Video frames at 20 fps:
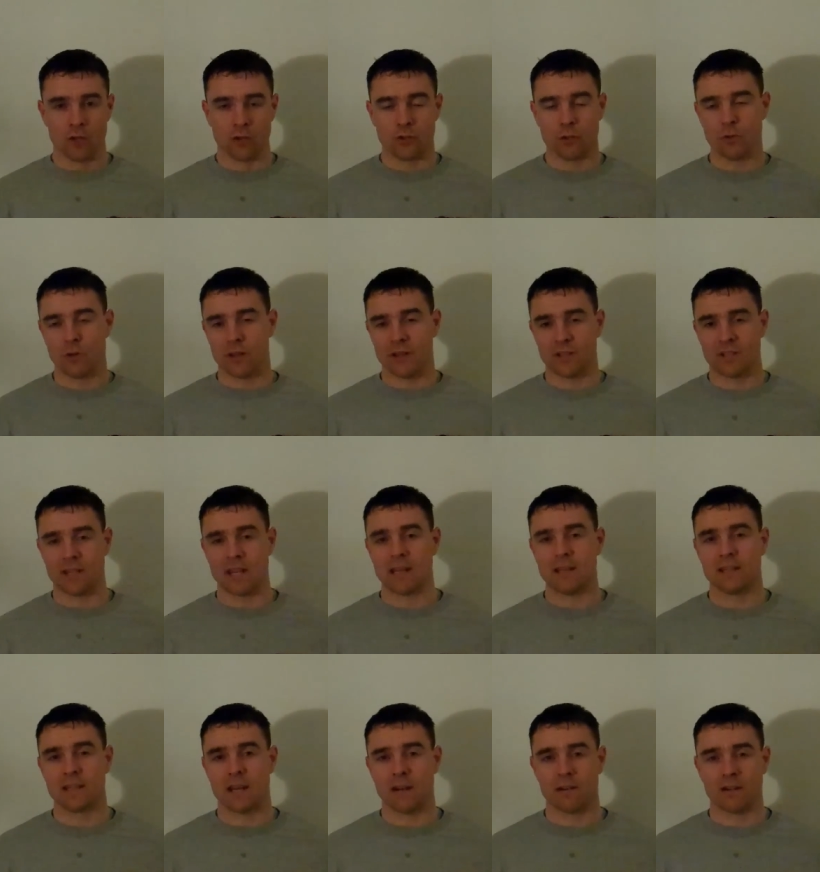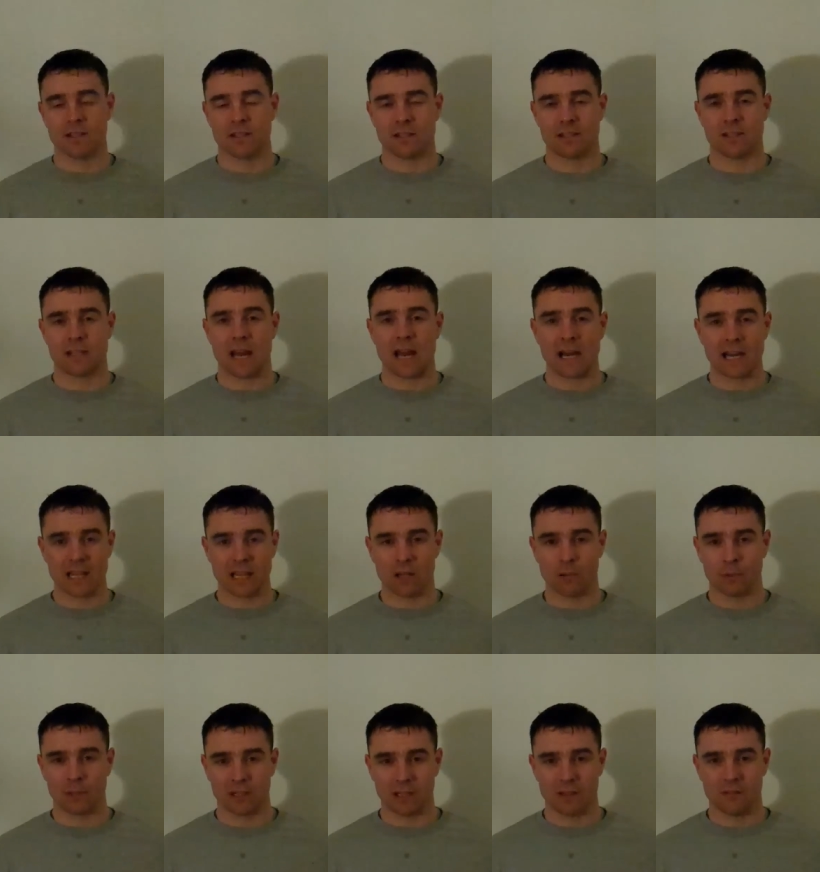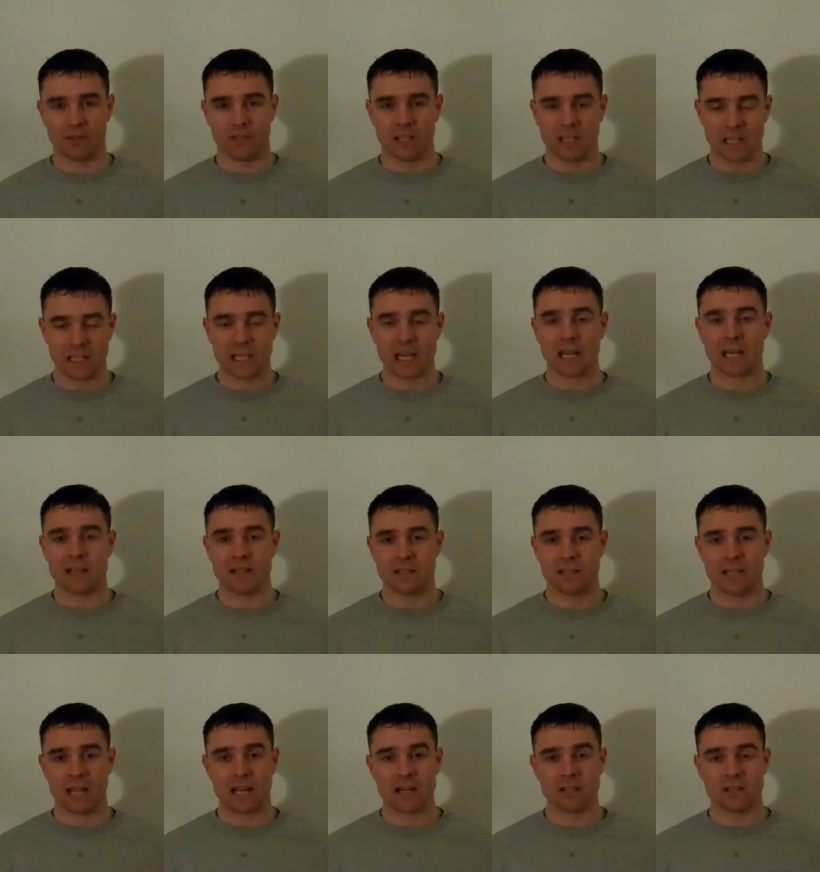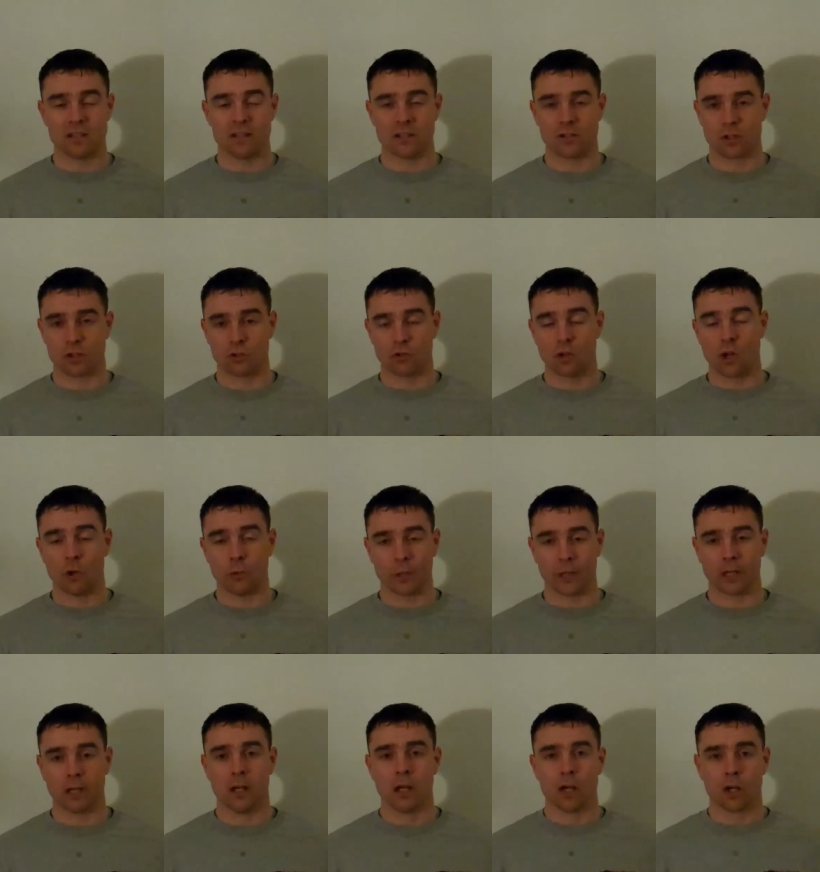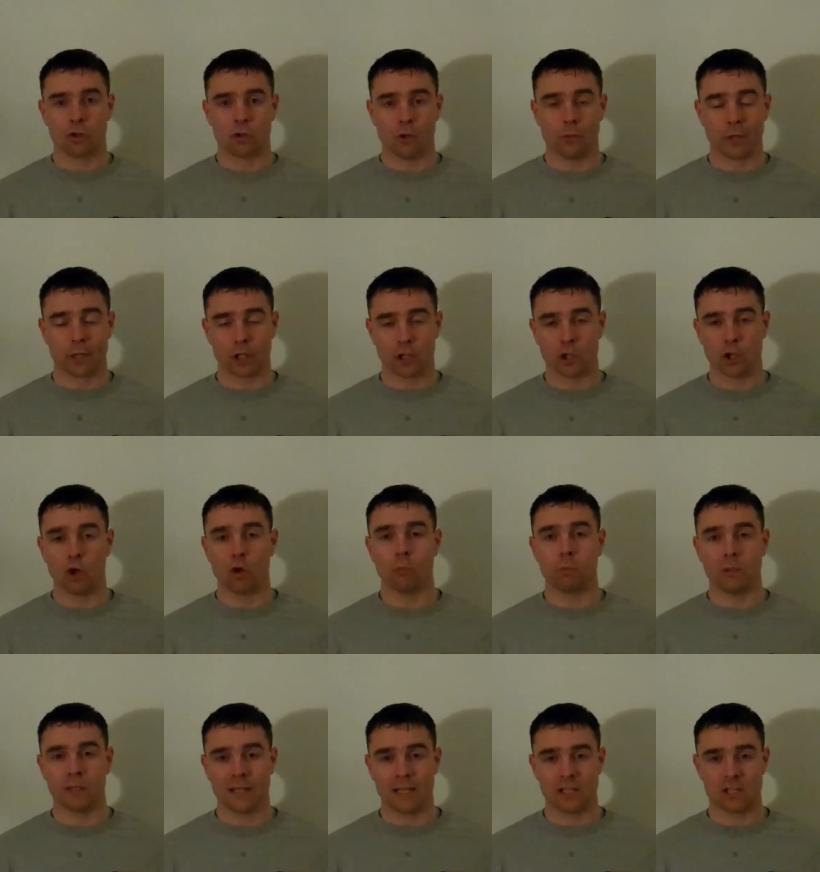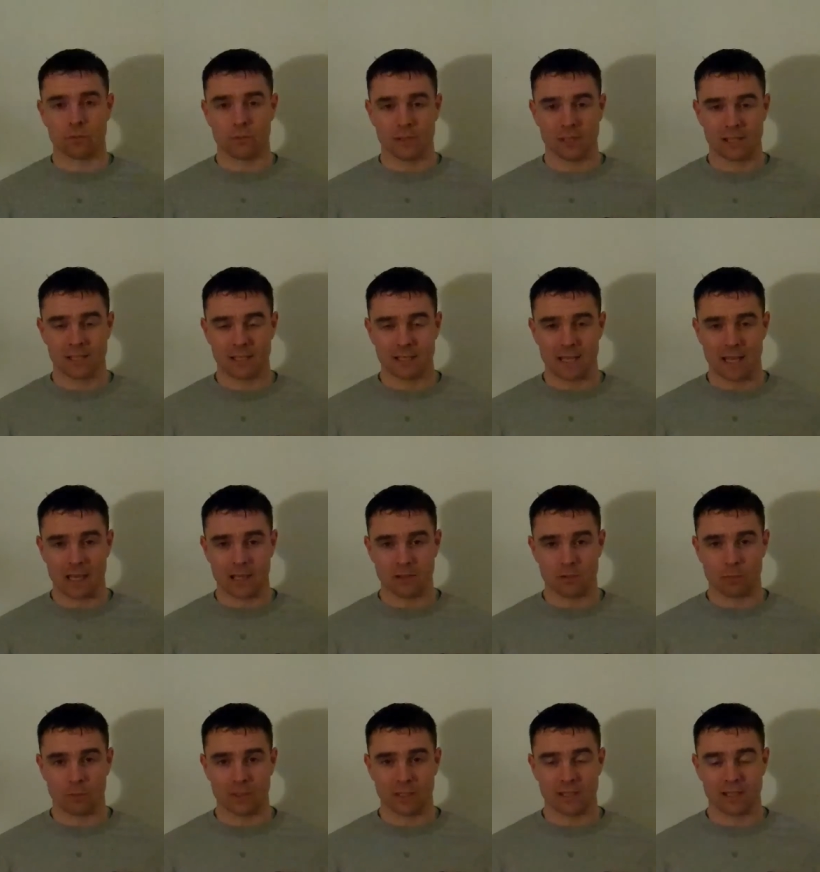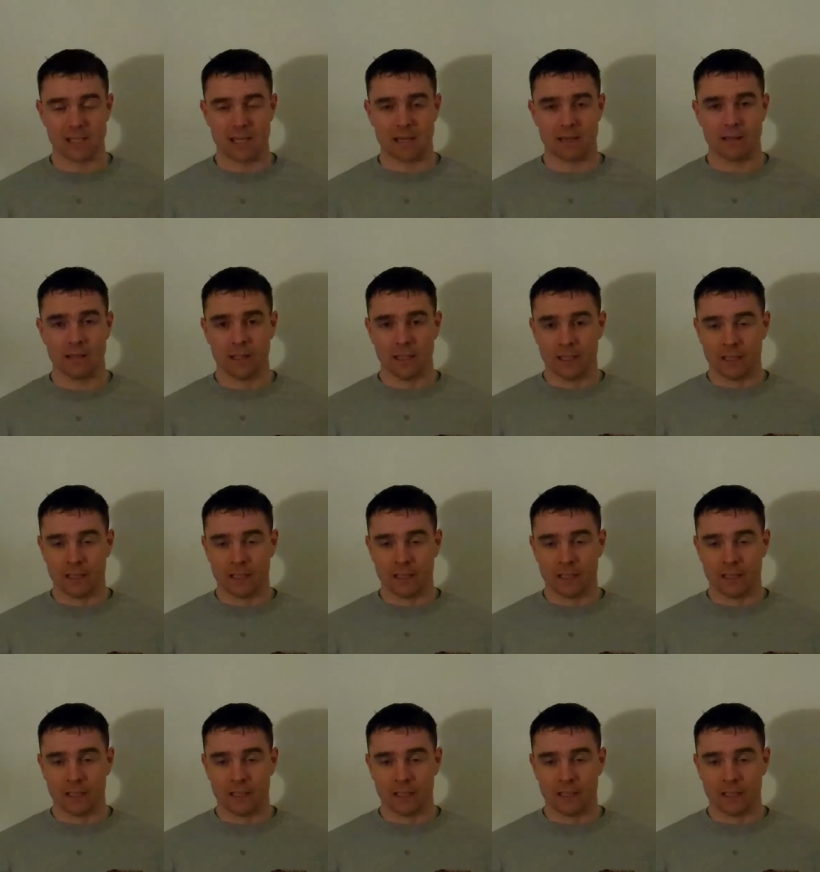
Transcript: Due to the sedentary society that we live in in the United States and that's glowing, growing globally as we, as we sit